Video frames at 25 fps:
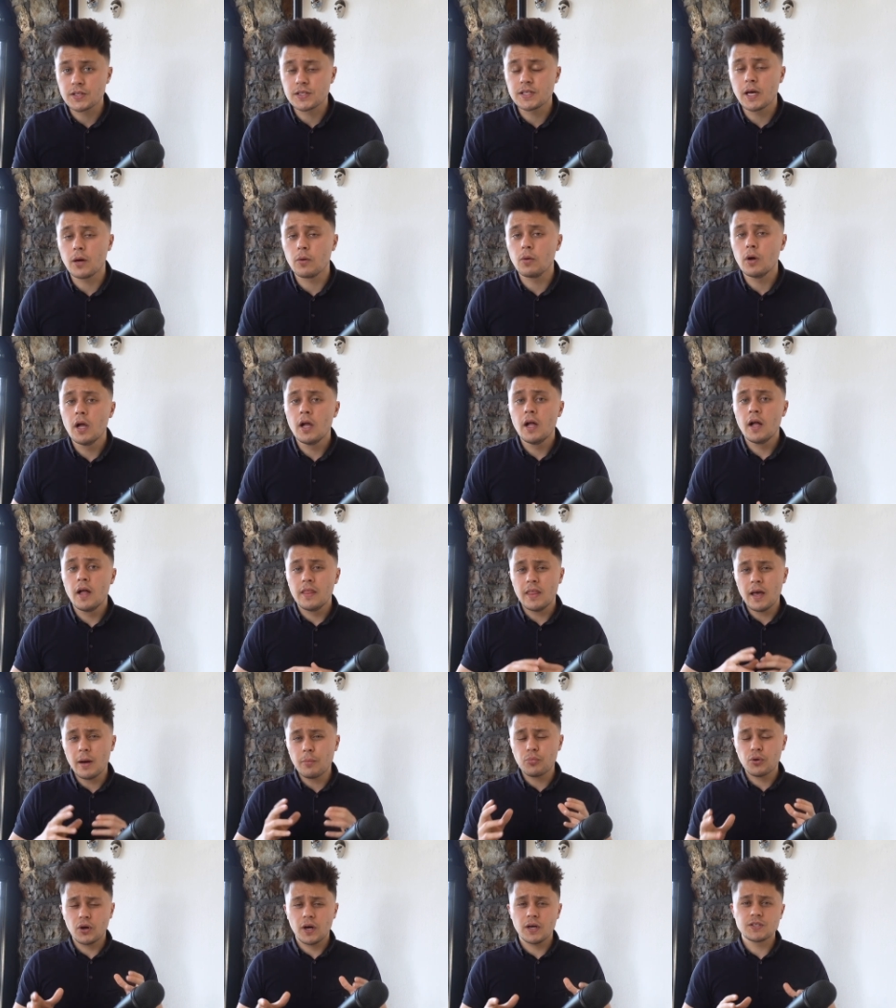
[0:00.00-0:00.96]
Now,
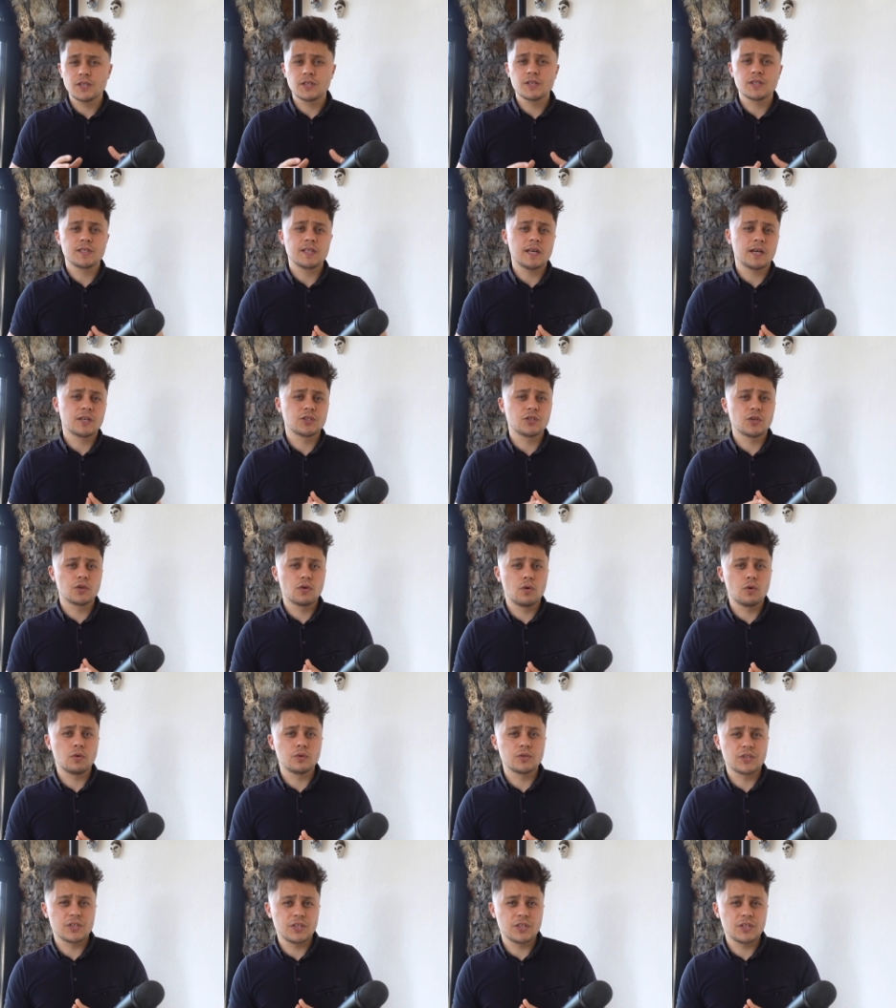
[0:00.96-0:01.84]
that process is actually called